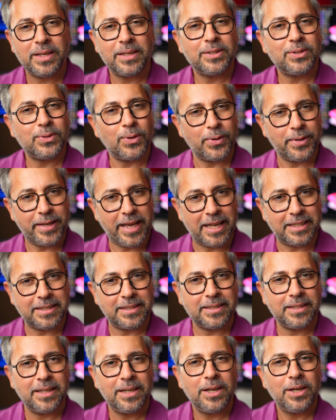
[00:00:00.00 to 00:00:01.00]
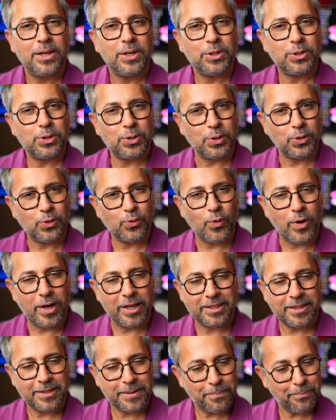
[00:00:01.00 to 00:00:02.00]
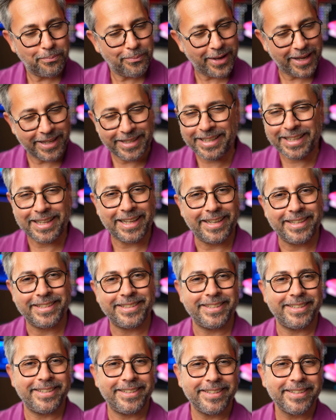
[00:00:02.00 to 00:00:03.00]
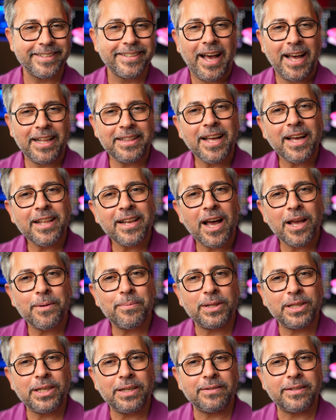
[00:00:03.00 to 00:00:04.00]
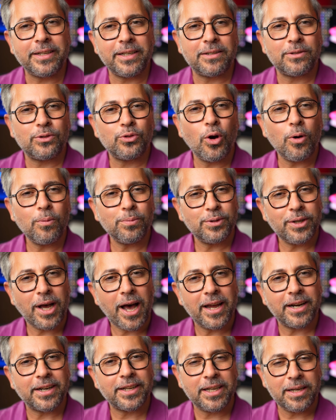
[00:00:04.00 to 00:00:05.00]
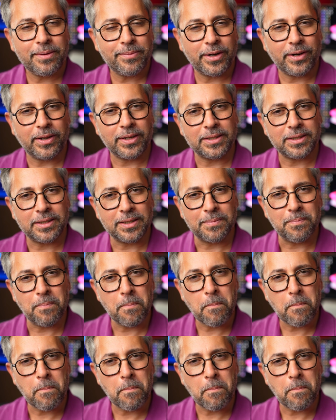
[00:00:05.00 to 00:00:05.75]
So yes, shoot once, panic later. And then I believe their top tier camera is the